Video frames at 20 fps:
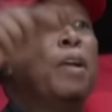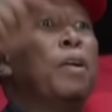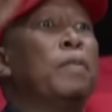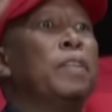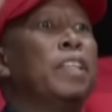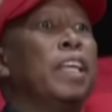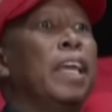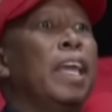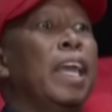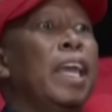
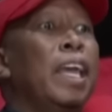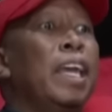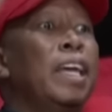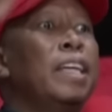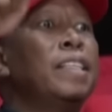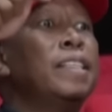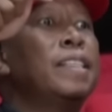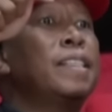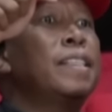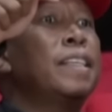of the
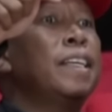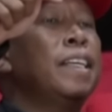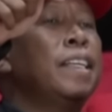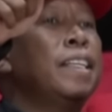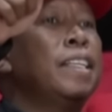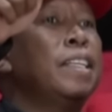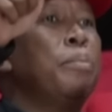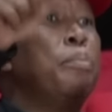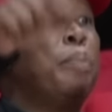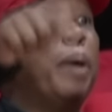
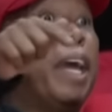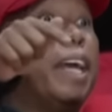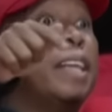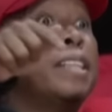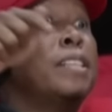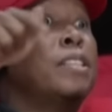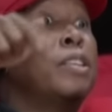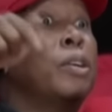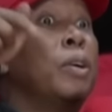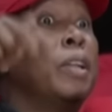ANC
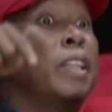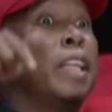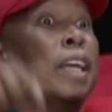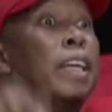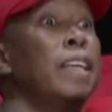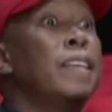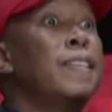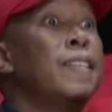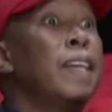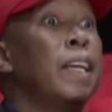depends on
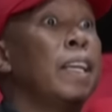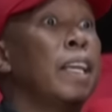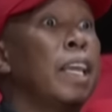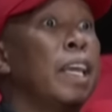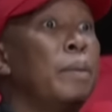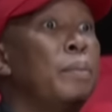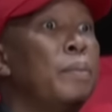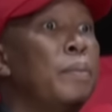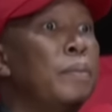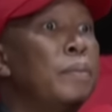the Eastern
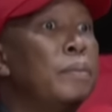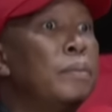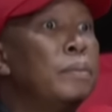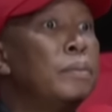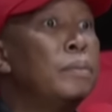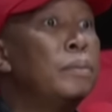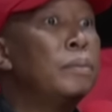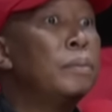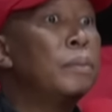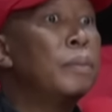
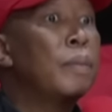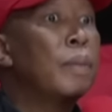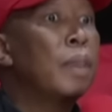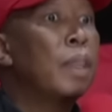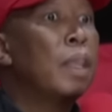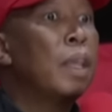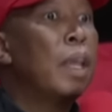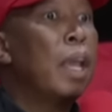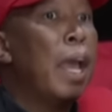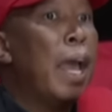
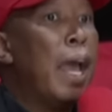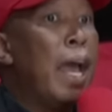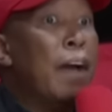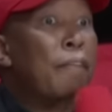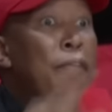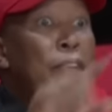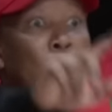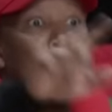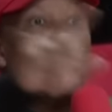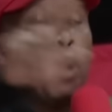Cape.
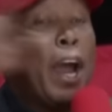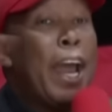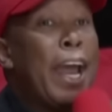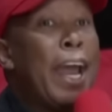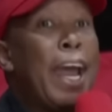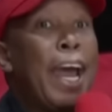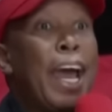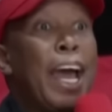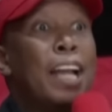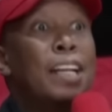
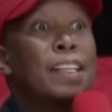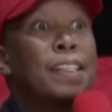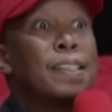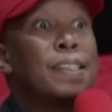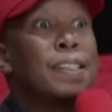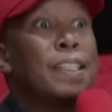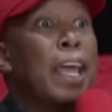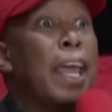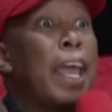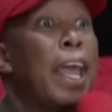Everywhere
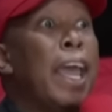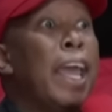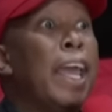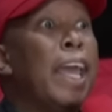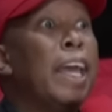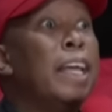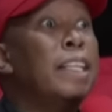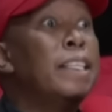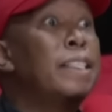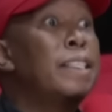else, the
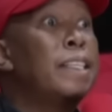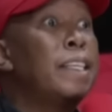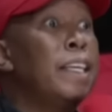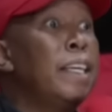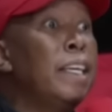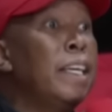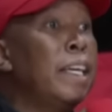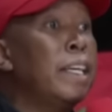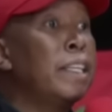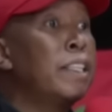ANC
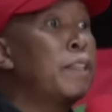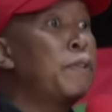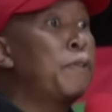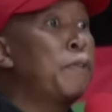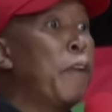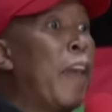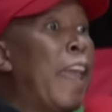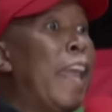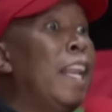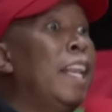is
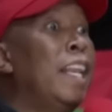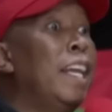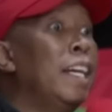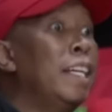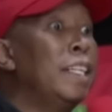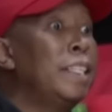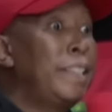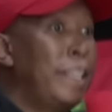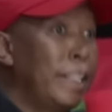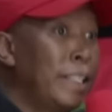
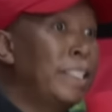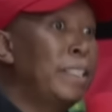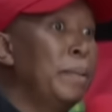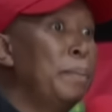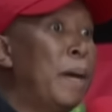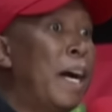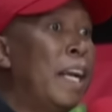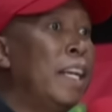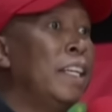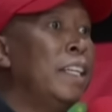failing
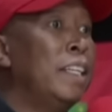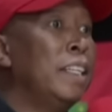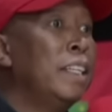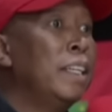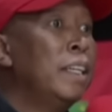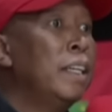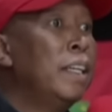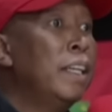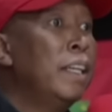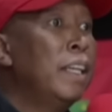decimally,
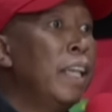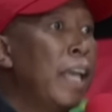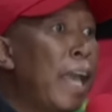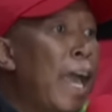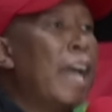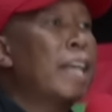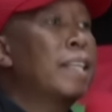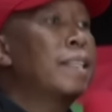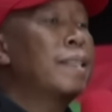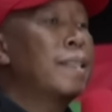
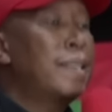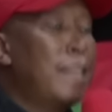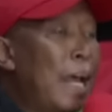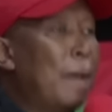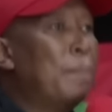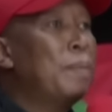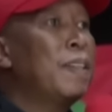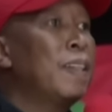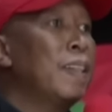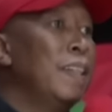
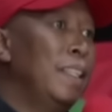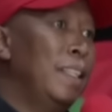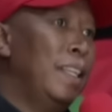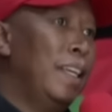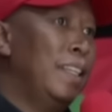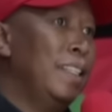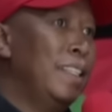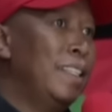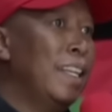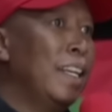except in
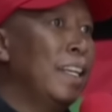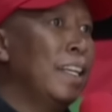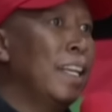the Eastern